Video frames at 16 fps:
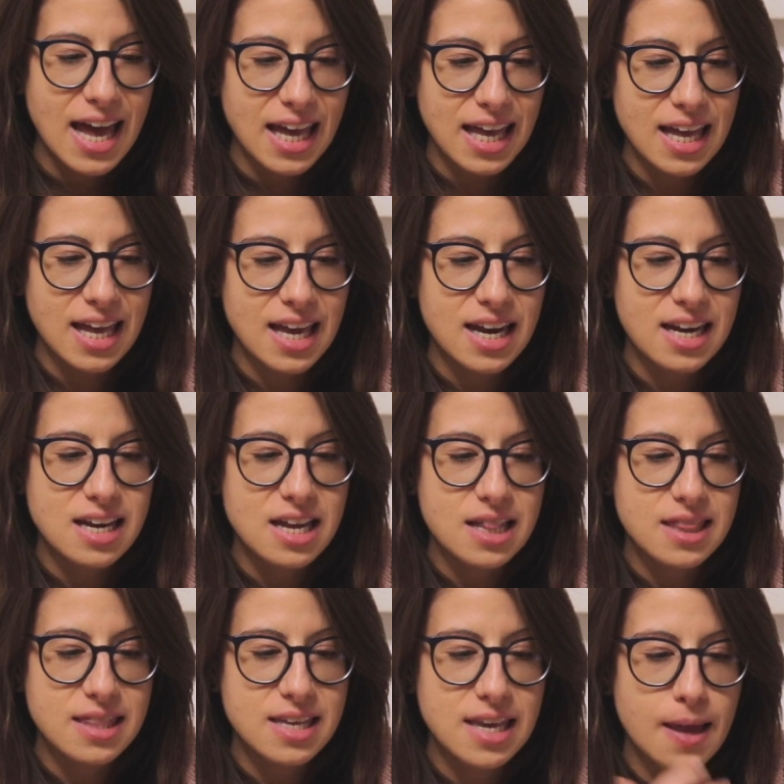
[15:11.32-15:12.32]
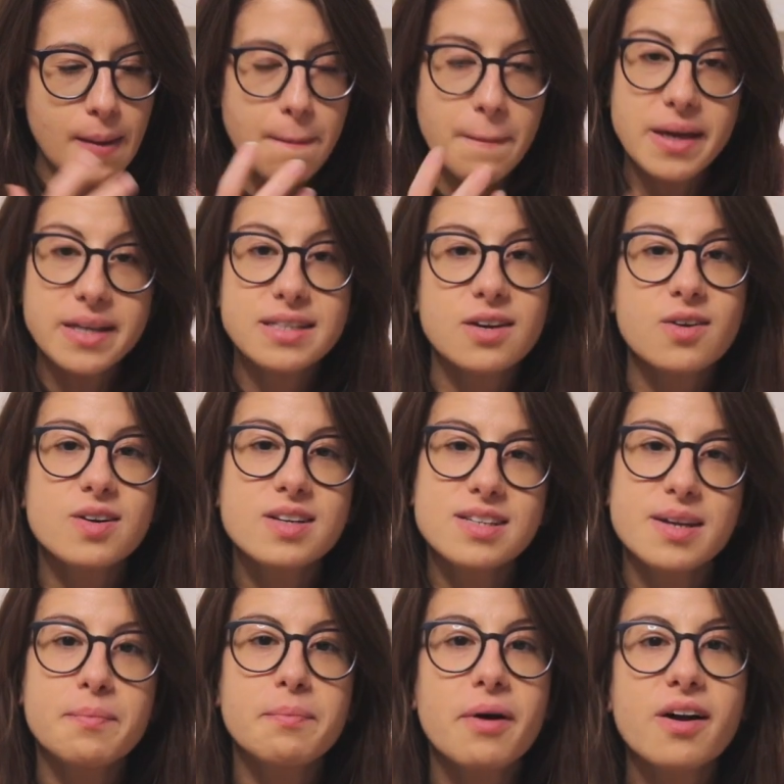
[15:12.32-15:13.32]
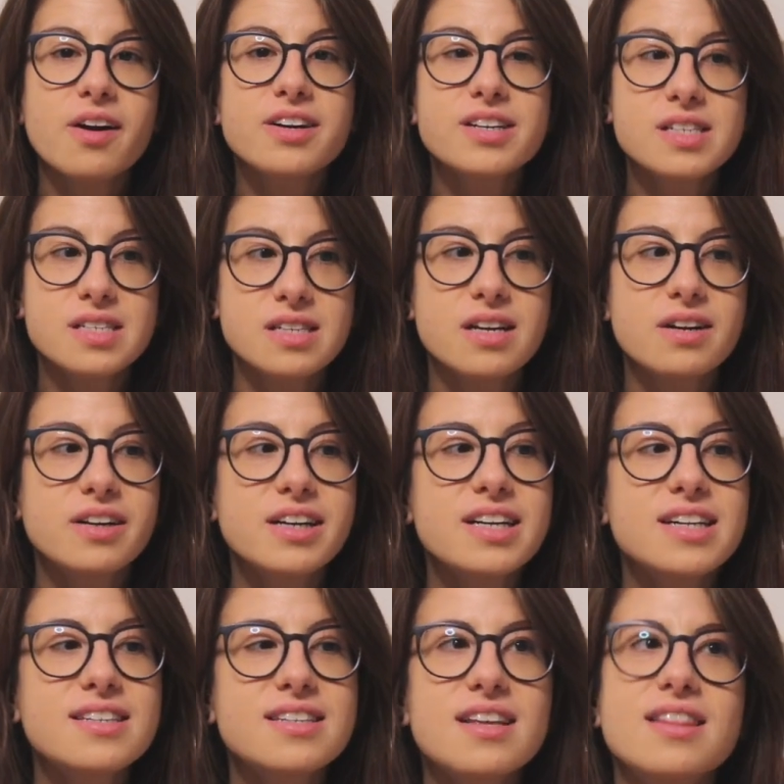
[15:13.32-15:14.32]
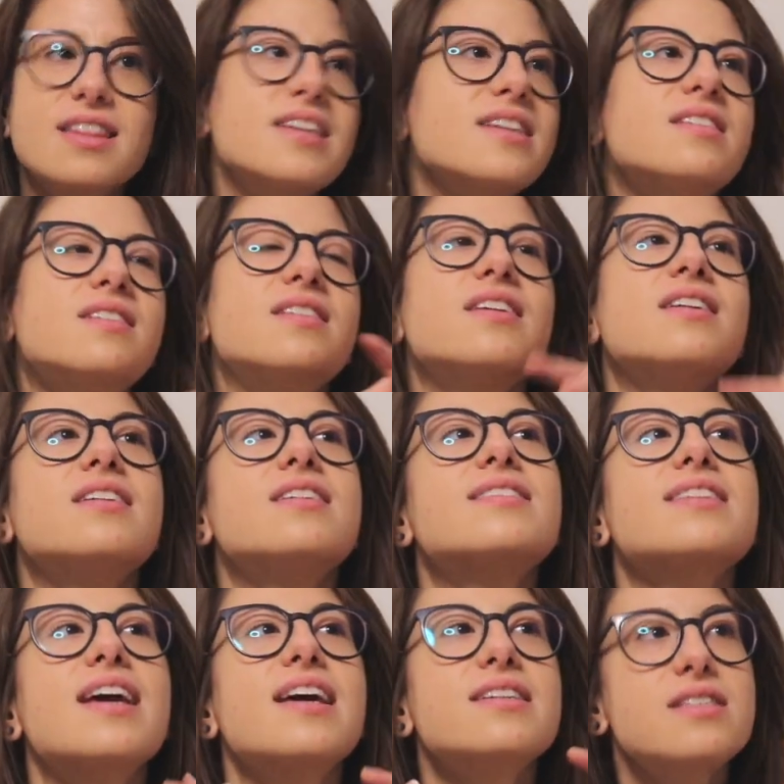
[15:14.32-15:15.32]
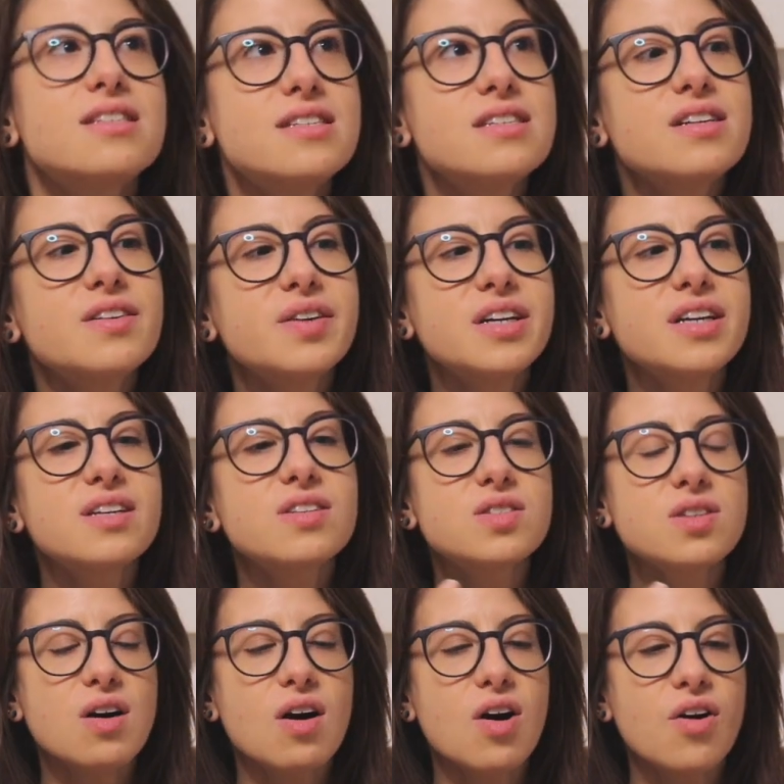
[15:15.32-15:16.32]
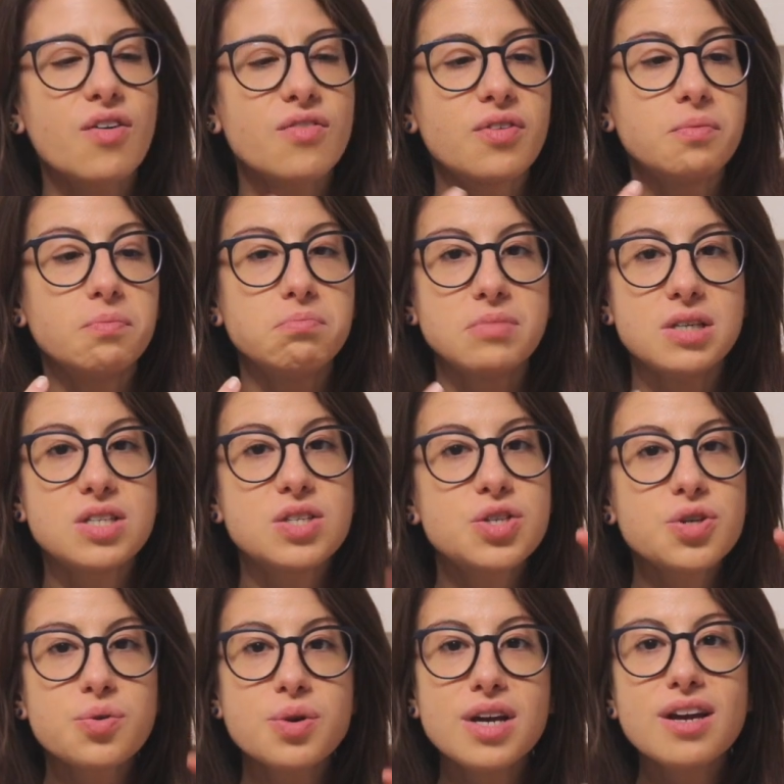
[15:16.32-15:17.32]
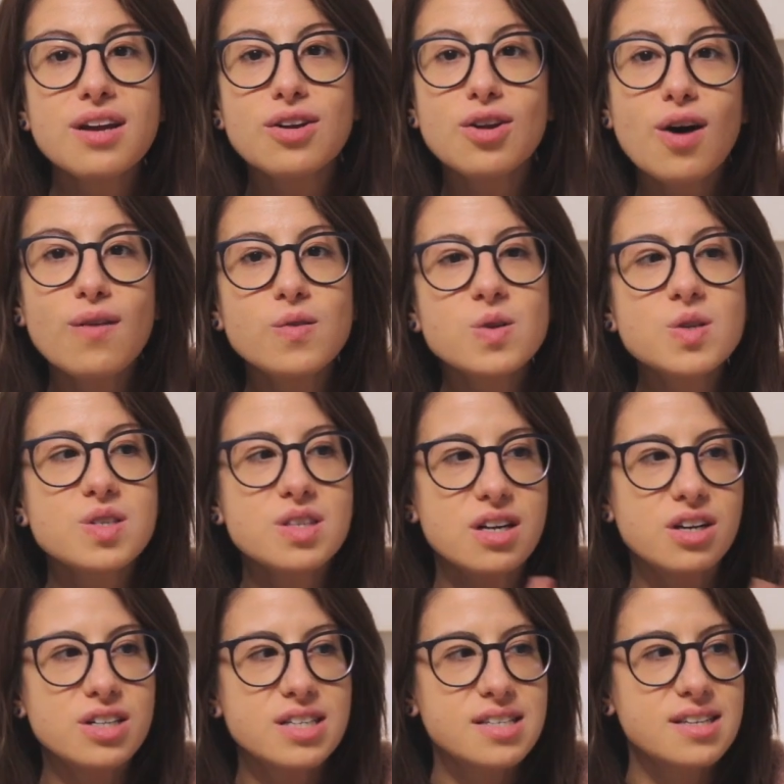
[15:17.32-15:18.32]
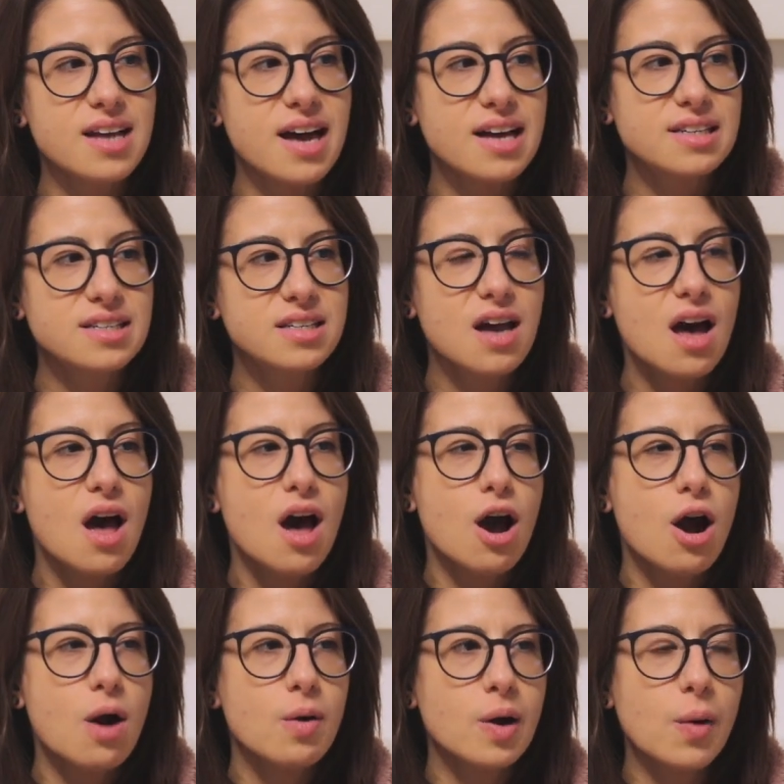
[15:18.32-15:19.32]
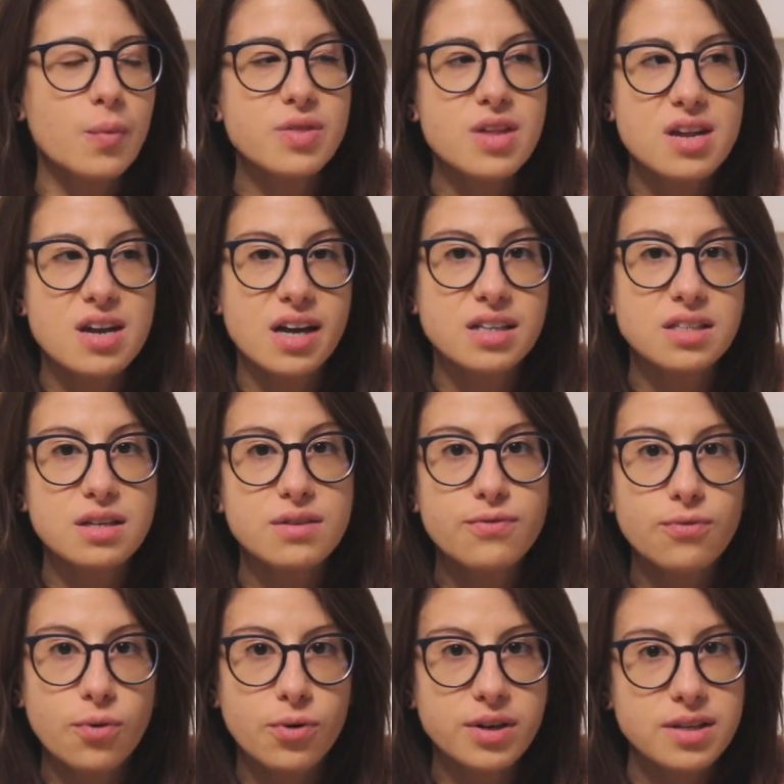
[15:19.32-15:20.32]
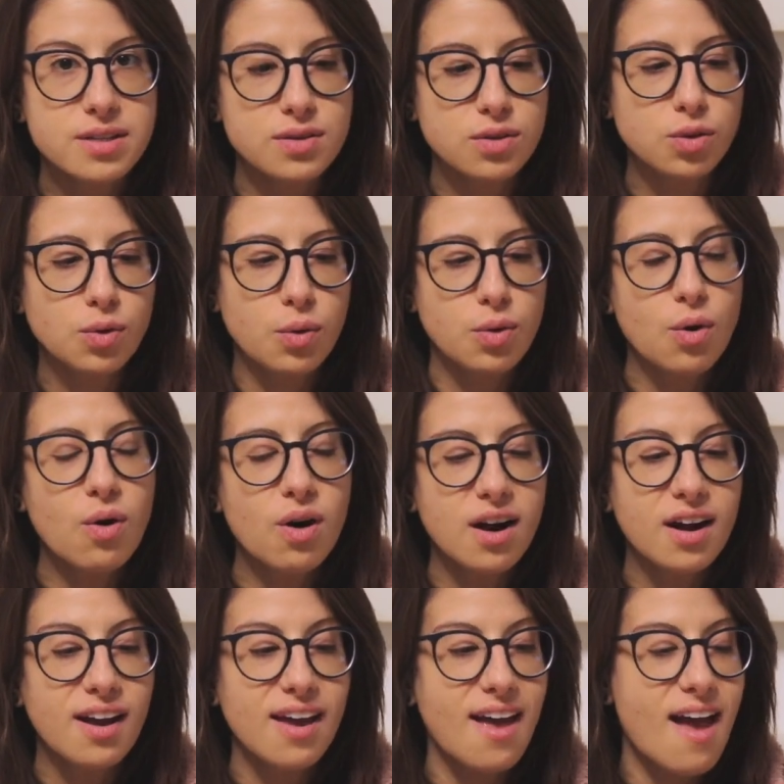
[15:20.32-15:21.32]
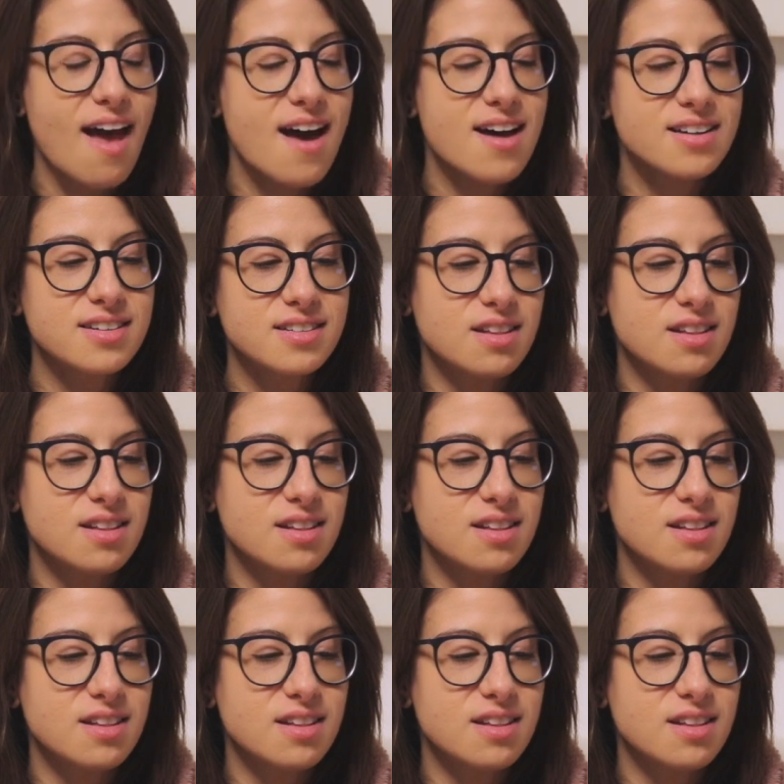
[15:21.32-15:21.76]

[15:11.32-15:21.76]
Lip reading: in the Pentecost and Parker series. This is a series of mystery novels that are set around the 1940s in New York, and